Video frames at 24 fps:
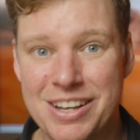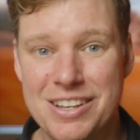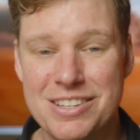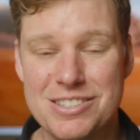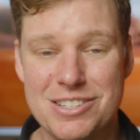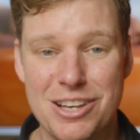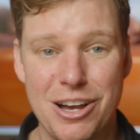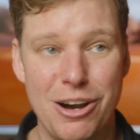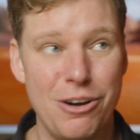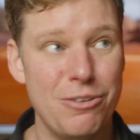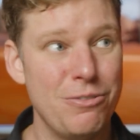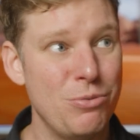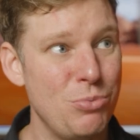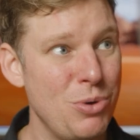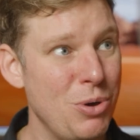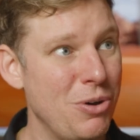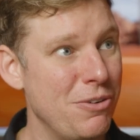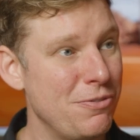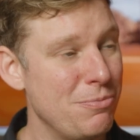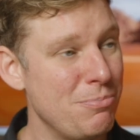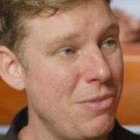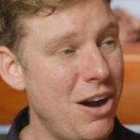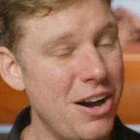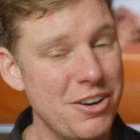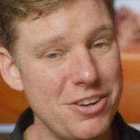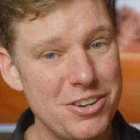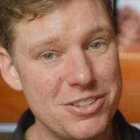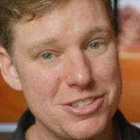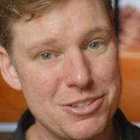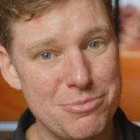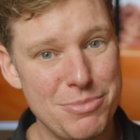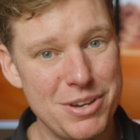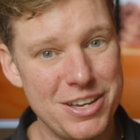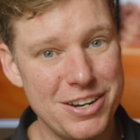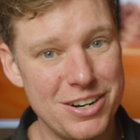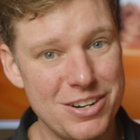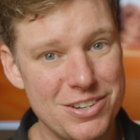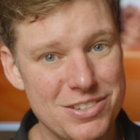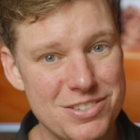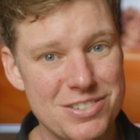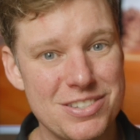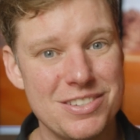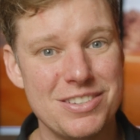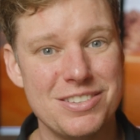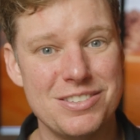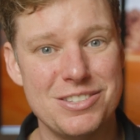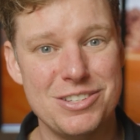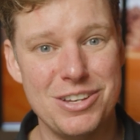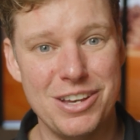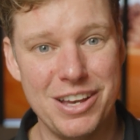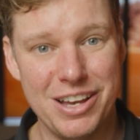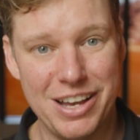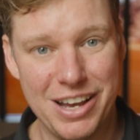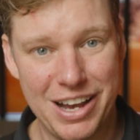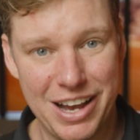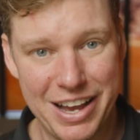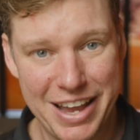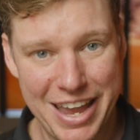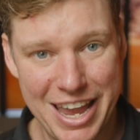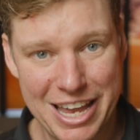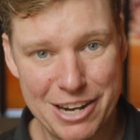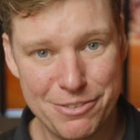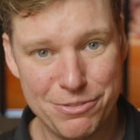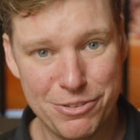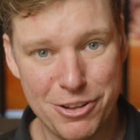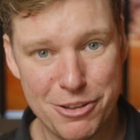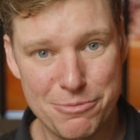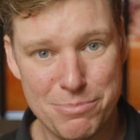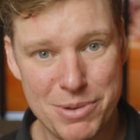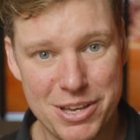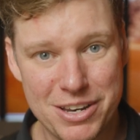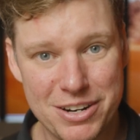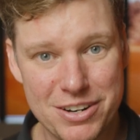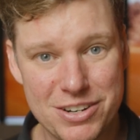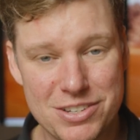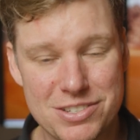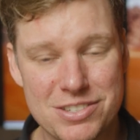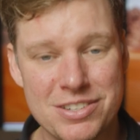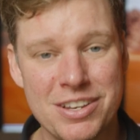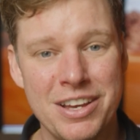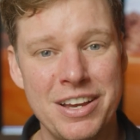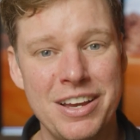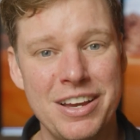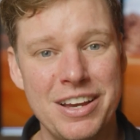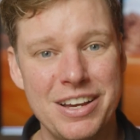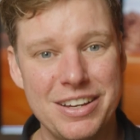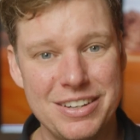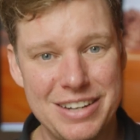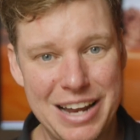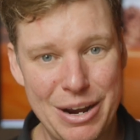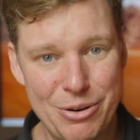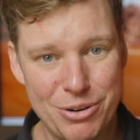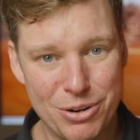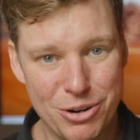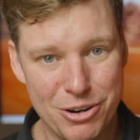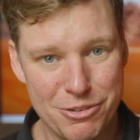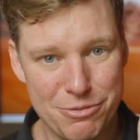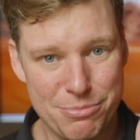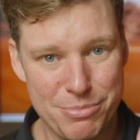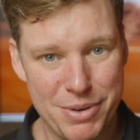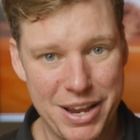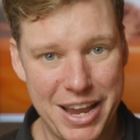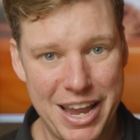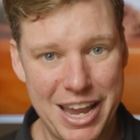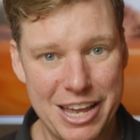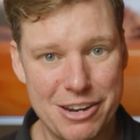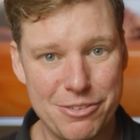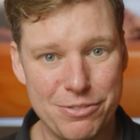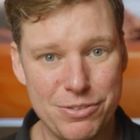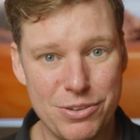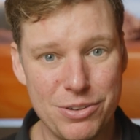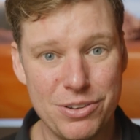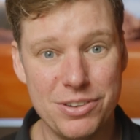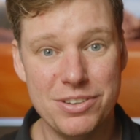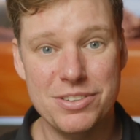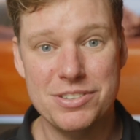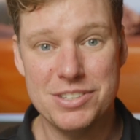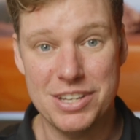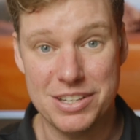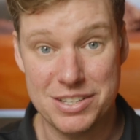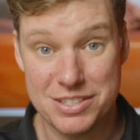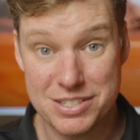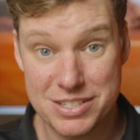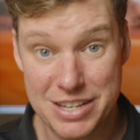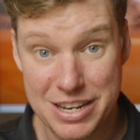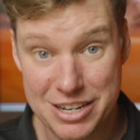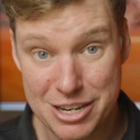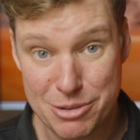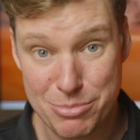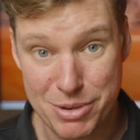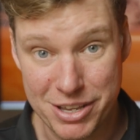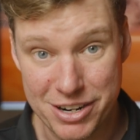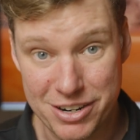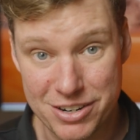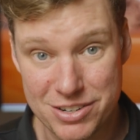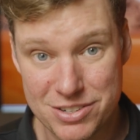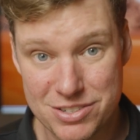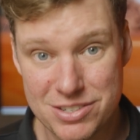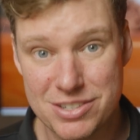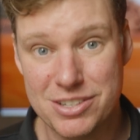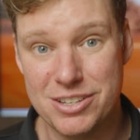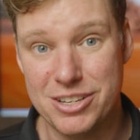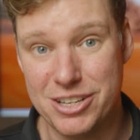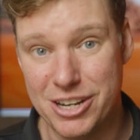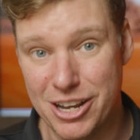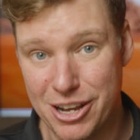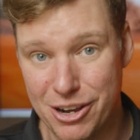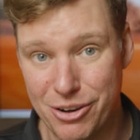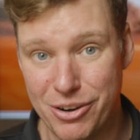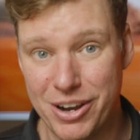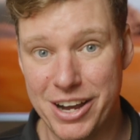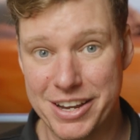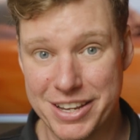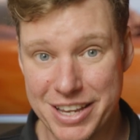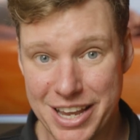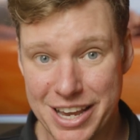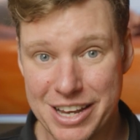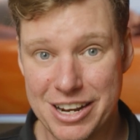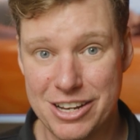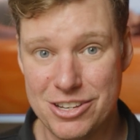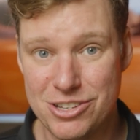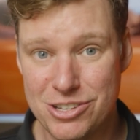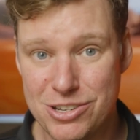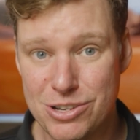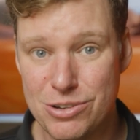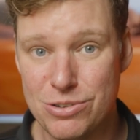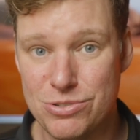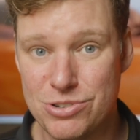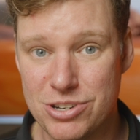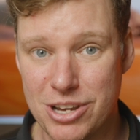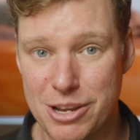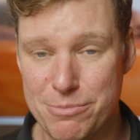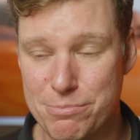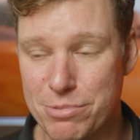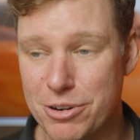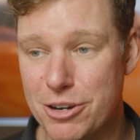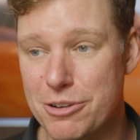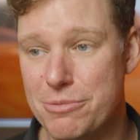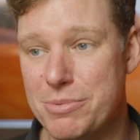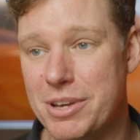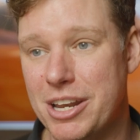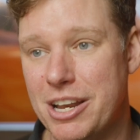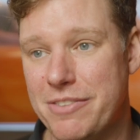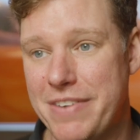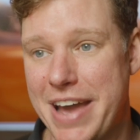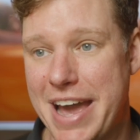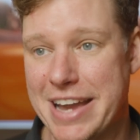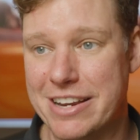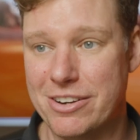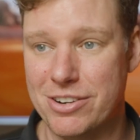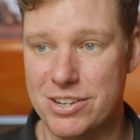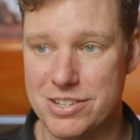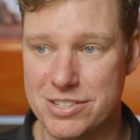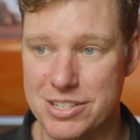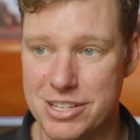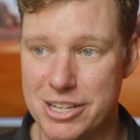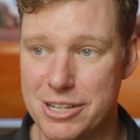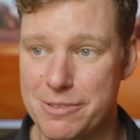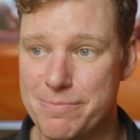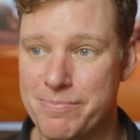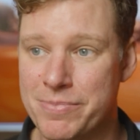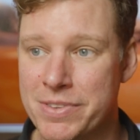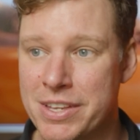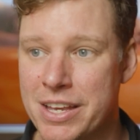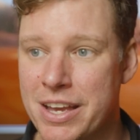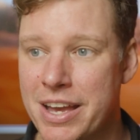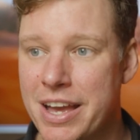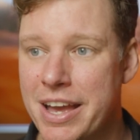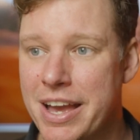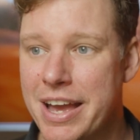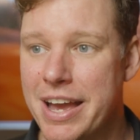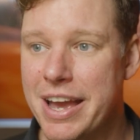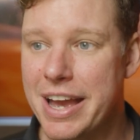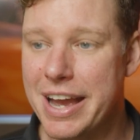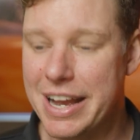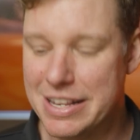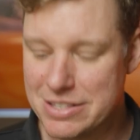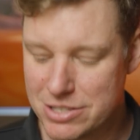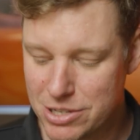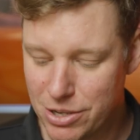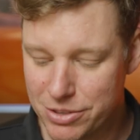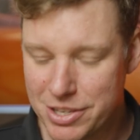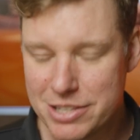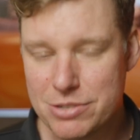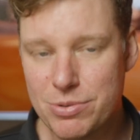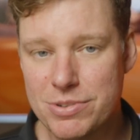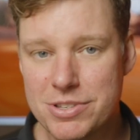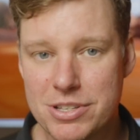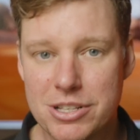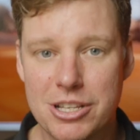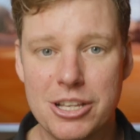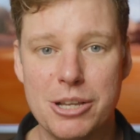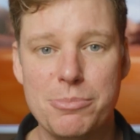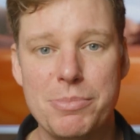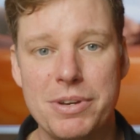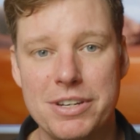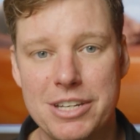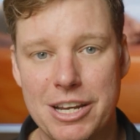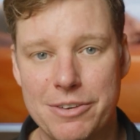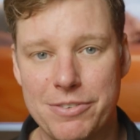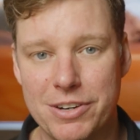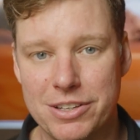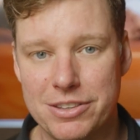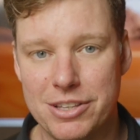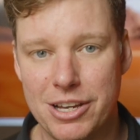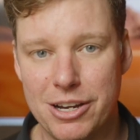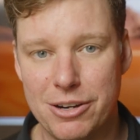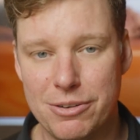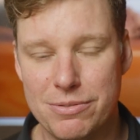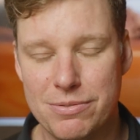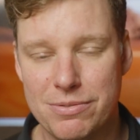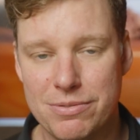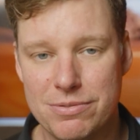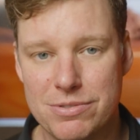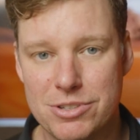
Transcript: So we went from hundreds of meters to a handful of meters. Now we're going from a handful to centimeters. You know, again, a huge improvement of accuracy. And so this one's a little bit different though.